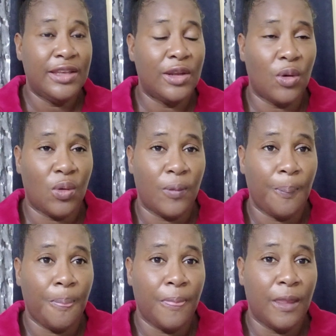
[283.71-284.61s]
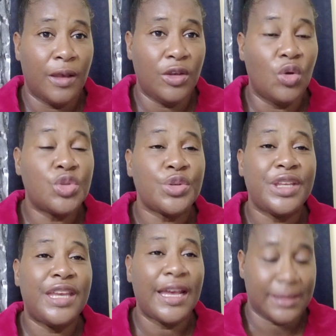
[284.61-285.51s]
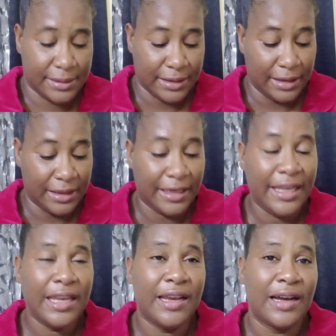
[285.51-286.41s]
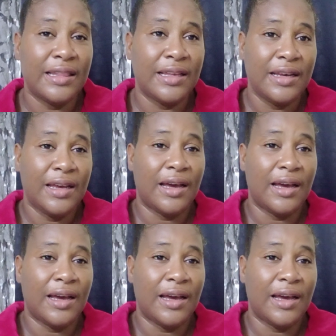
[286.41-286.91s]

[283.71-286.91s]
you should get legal